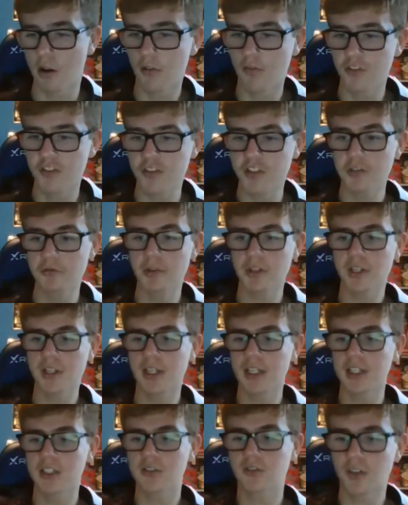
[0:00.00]
Obviously, when the
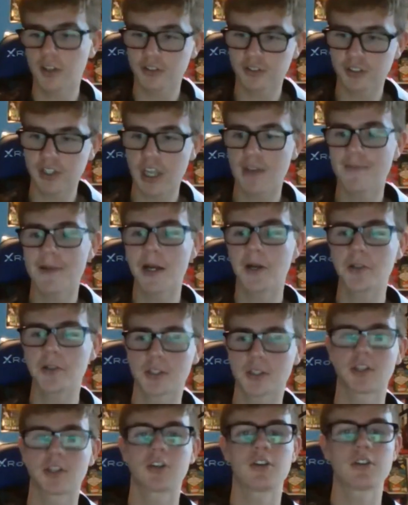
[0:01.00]
links first came out,
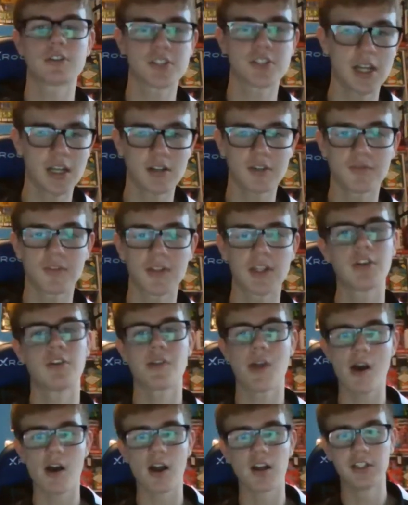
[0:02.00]
you can go and check the
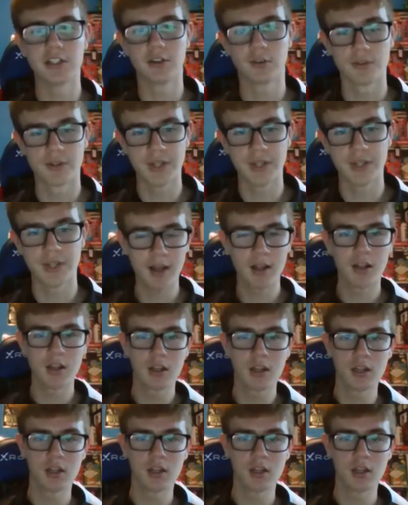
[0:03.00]
video that I did on that.